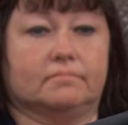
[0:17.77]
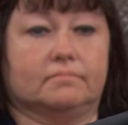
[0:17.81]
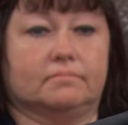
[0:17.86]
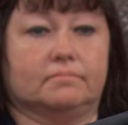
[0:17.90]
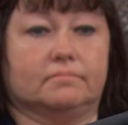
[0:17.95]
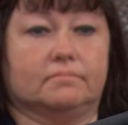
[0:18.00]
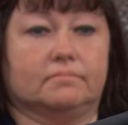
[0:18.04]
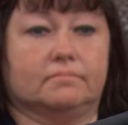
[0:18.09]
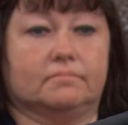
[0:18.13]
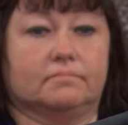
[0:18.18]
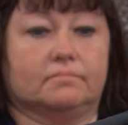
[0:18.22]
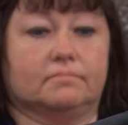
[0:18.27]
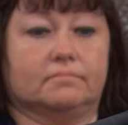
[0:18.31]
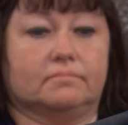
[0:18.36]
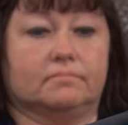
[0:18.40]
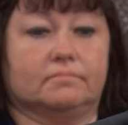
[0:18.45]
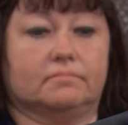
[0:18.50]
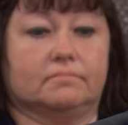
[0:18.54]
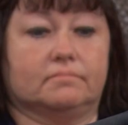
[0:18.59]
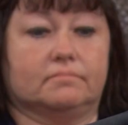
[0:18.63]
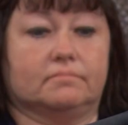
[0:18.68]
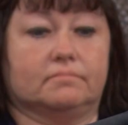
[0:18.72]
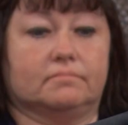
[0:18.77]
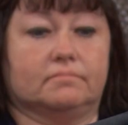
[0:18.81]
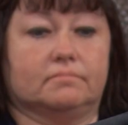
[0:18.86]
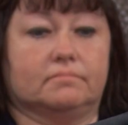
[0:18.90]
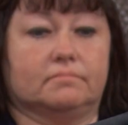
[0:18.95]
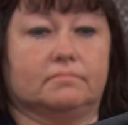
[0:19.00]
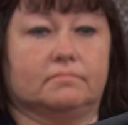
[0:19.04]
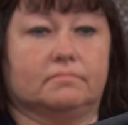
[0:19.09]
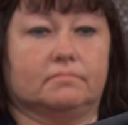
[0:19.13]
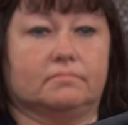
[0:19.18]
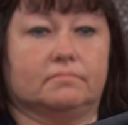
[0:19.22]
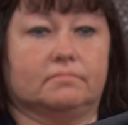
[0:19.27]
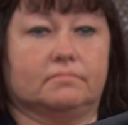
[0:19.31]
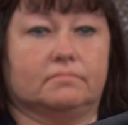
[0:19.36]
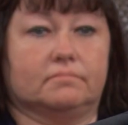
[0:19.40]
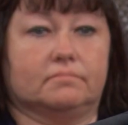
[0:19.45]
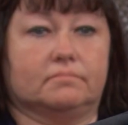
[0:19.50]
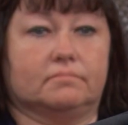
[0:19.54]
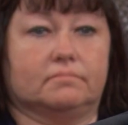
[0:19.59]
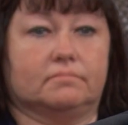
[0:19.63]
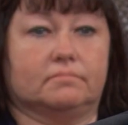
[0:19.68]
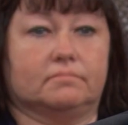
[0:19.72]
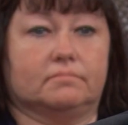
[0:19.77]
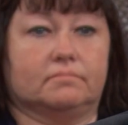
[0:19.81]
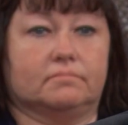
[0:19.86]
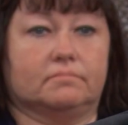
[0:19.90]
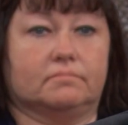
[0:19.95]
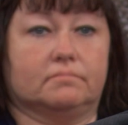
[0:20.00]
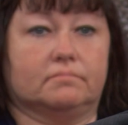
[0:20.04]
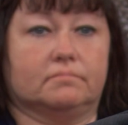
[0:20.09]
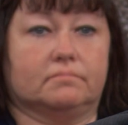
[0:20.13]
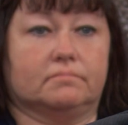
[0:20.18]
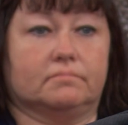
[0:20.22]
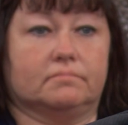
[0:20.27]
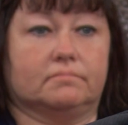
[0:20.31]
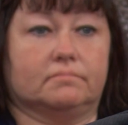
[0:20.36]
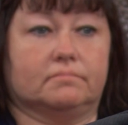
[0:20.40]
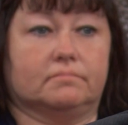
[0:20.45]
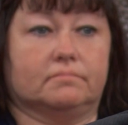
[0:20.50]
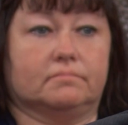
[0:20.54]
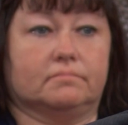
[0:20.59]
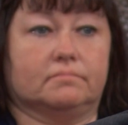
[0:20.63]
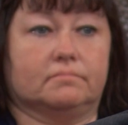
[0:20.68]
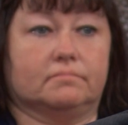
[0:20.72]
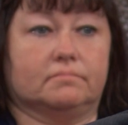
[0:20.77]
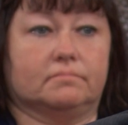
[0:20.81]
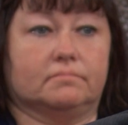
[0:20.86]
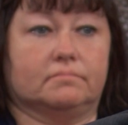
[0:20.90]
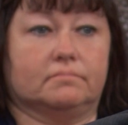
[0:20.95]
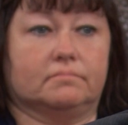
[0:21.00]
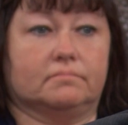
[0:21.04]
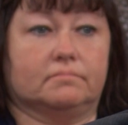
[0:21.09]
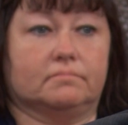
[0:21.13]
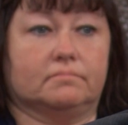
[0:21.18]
No words are spoken by the person on screen.